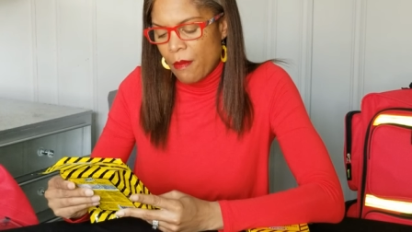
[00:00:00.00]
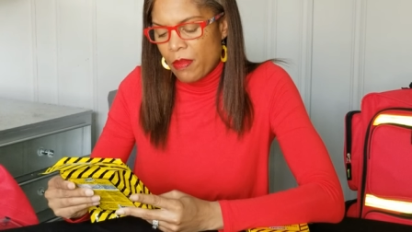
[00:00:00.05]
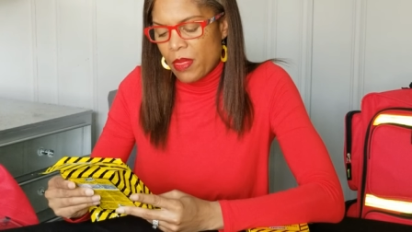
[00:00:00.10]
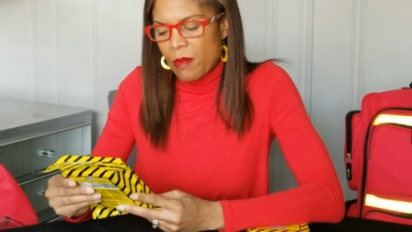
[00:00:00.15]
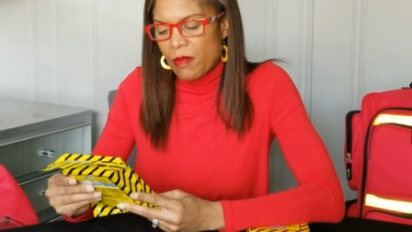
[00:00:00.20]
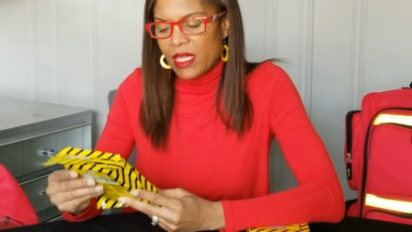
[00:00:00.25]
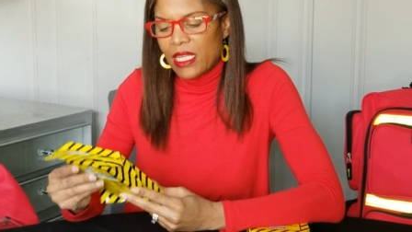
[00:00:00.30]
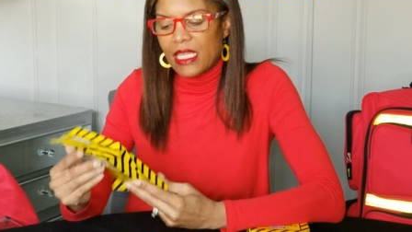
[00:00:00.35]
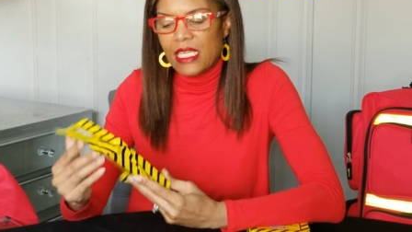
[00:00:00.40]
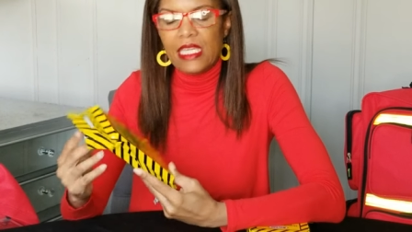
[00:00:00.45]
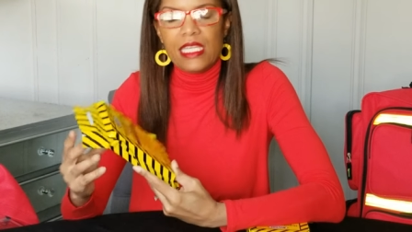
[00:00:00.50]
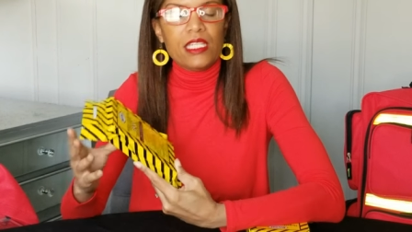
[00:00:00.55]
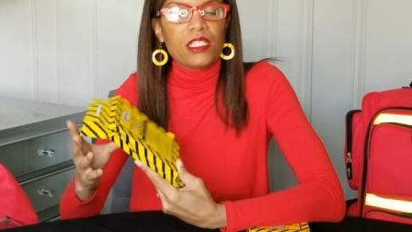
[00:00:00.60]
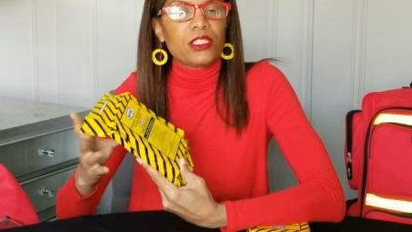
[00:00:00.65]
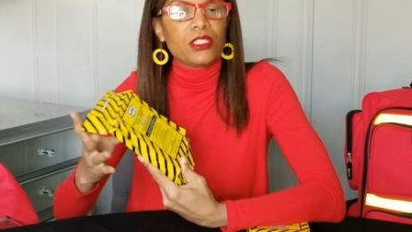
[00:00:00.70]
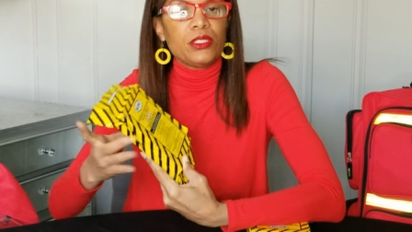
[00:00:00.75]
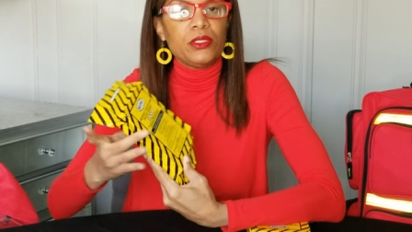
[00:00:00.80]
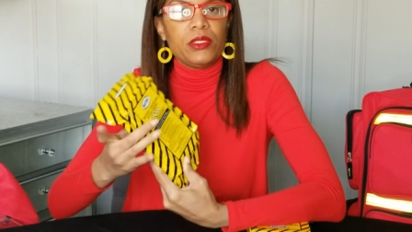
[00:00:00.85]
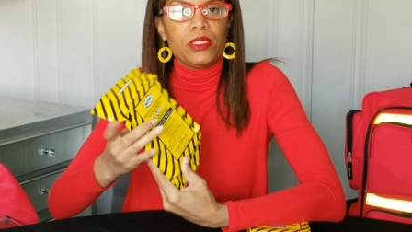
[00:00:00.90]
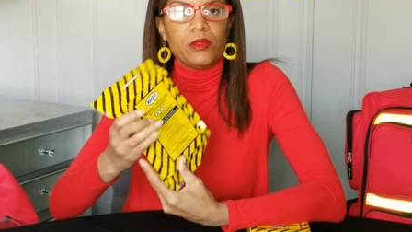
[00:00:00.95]
But
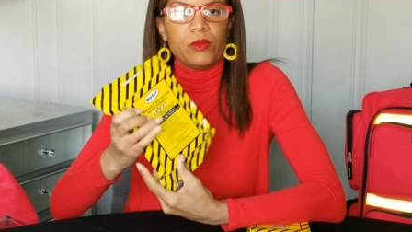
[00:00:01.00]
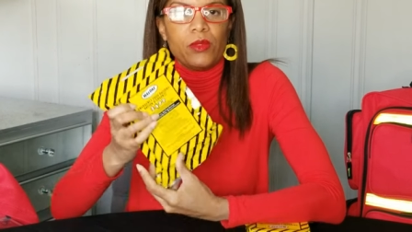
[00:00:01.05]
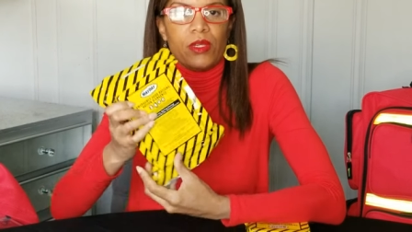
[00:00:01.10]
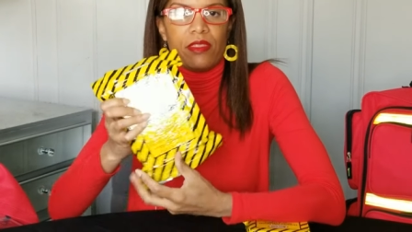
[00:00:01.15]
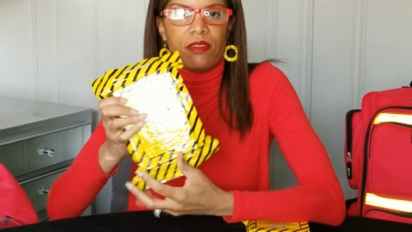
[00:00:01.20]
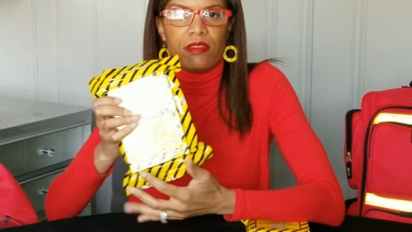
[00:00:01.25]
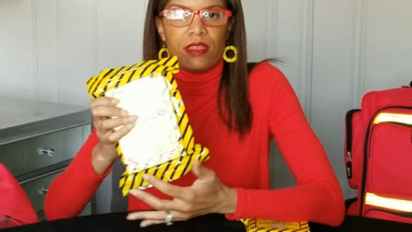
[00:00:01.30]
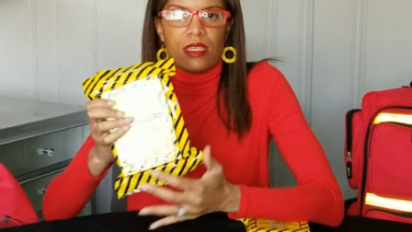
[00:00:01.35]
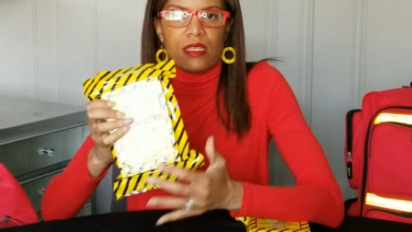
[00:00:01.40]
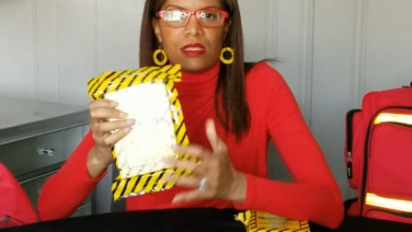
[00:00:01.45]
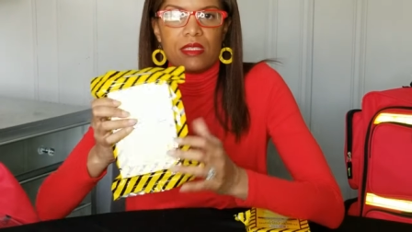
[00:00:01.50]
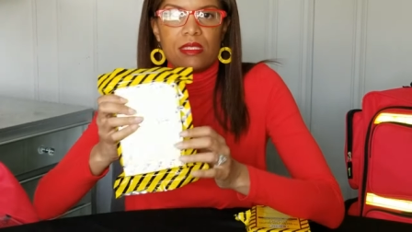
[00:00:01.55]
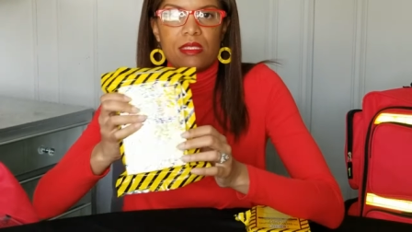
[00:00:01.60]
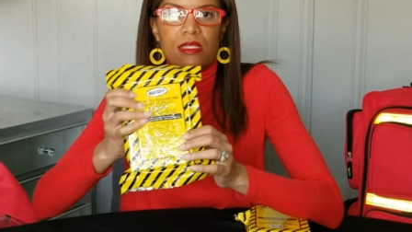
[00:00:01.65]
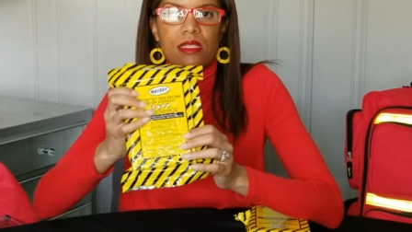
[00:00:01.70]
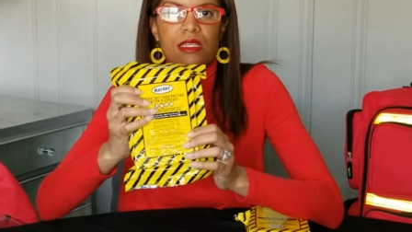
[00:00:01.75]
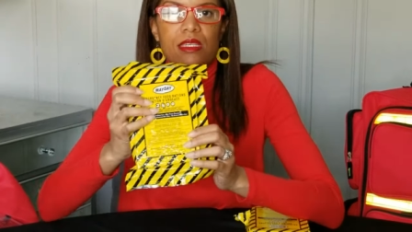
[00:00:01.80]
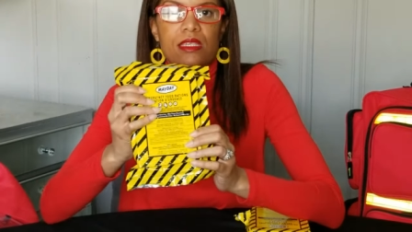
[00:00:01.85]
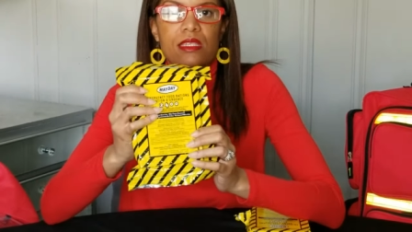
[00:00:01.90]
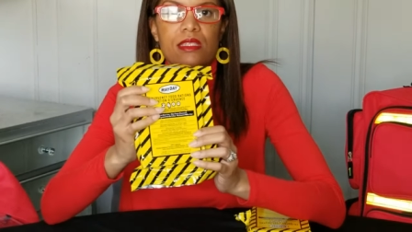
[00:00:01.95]
included with
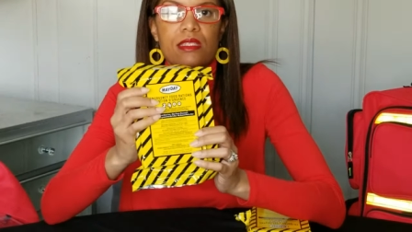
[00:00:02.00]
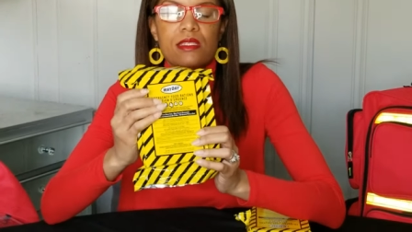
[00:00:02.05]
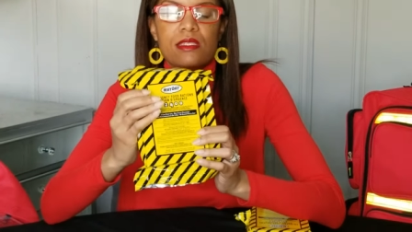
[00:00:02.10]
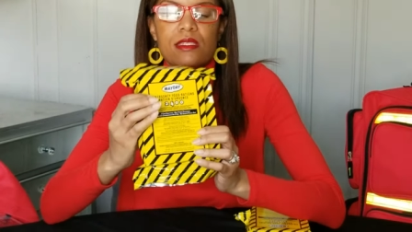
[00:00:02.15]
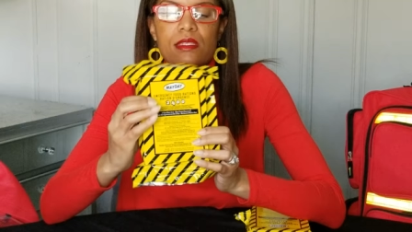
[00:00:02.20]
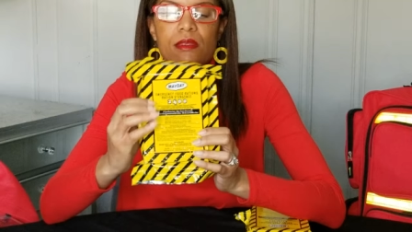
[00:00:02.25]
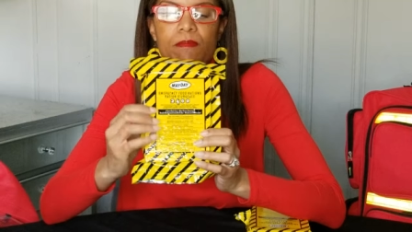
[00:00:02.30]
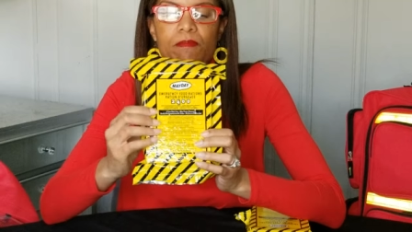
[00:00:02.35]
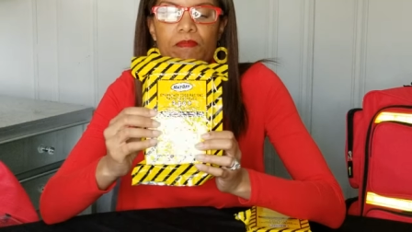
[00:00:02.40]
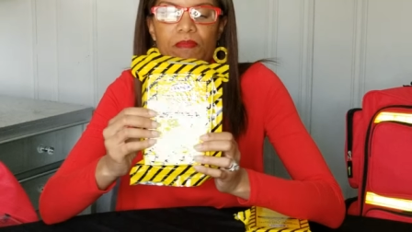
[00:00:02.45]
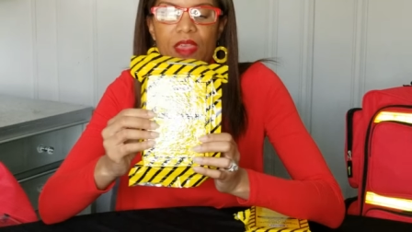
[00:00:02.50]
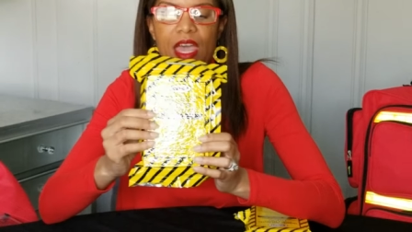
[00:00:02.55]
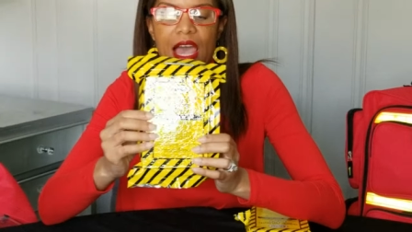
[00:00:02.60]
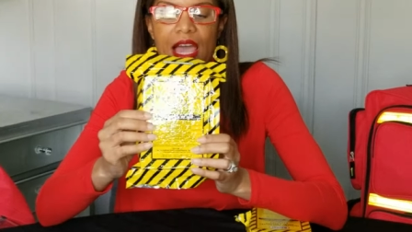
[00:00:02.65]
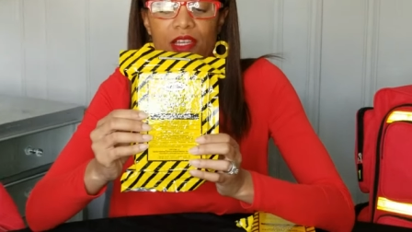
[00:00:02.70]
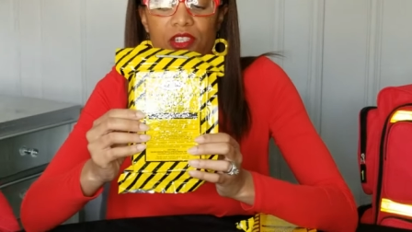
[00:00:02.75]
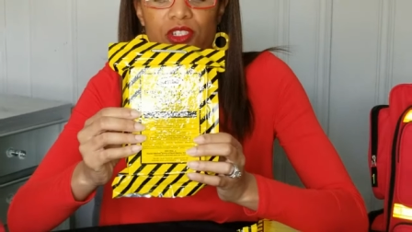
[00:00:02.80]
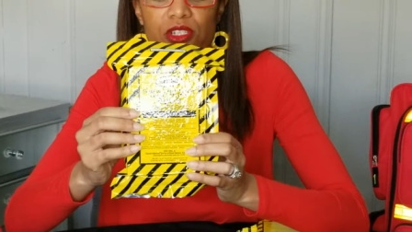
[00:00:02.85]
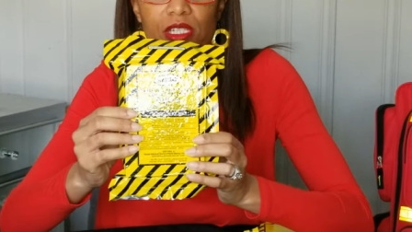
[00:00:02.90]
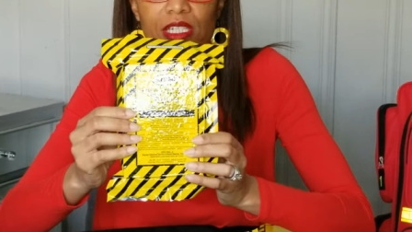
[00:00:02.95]
this is
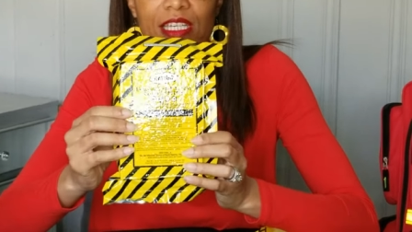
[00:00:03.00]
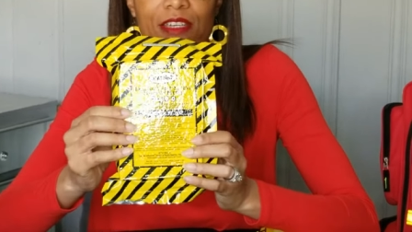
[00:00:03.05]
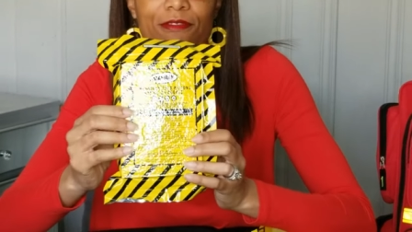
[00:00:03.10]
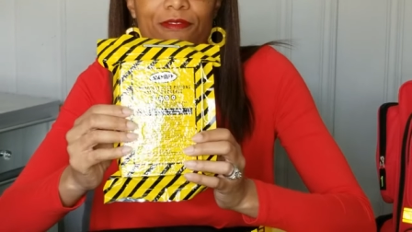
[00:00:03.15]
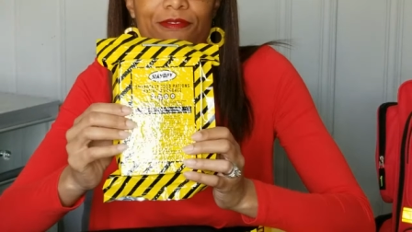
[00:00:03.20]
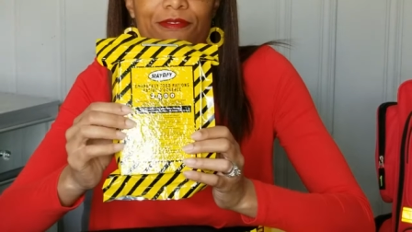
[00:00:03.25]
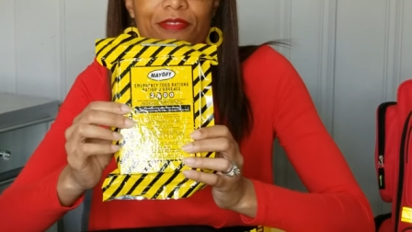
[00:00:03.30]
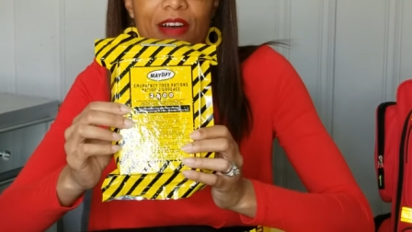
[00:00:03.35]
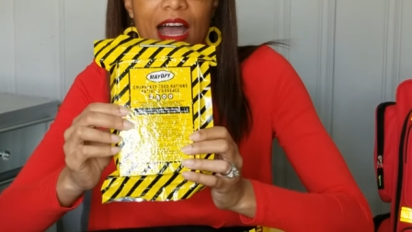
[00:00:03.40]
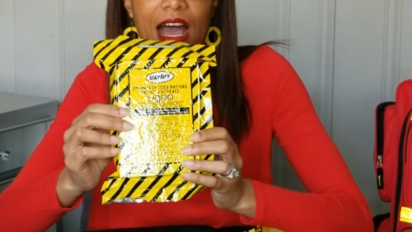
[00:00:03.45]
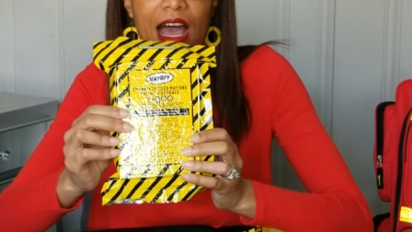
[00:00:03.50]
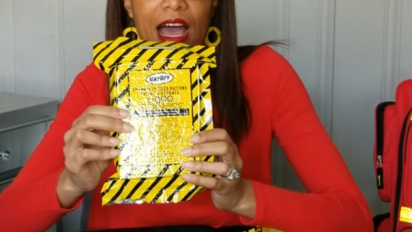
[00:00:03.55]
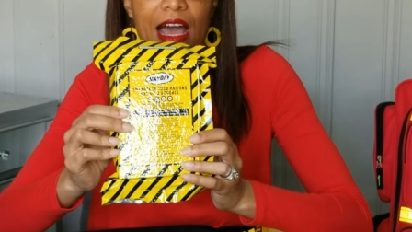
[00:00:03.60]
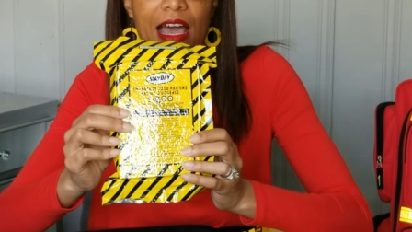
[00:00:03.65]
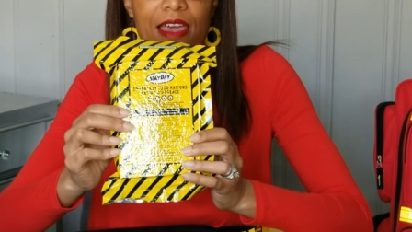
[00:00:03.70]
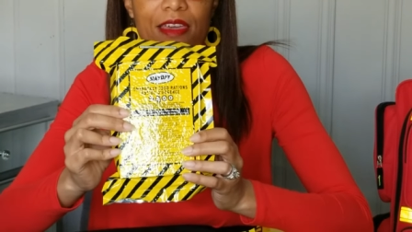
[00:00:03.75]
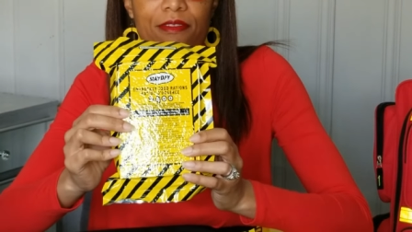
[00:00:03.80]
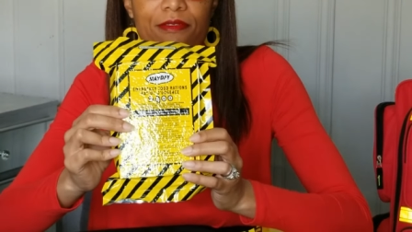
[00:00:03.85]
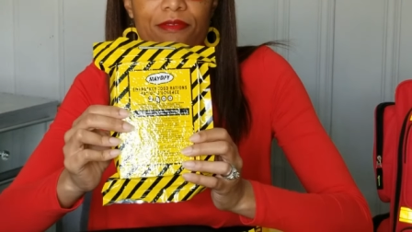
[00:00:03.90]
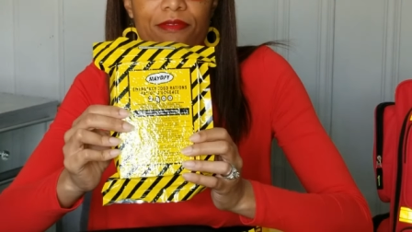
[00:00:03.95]
actually
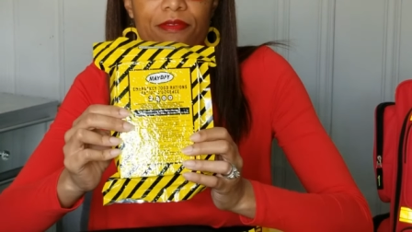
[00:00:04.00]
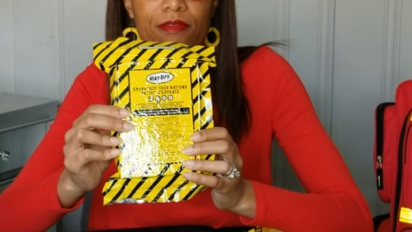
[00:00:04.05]
five,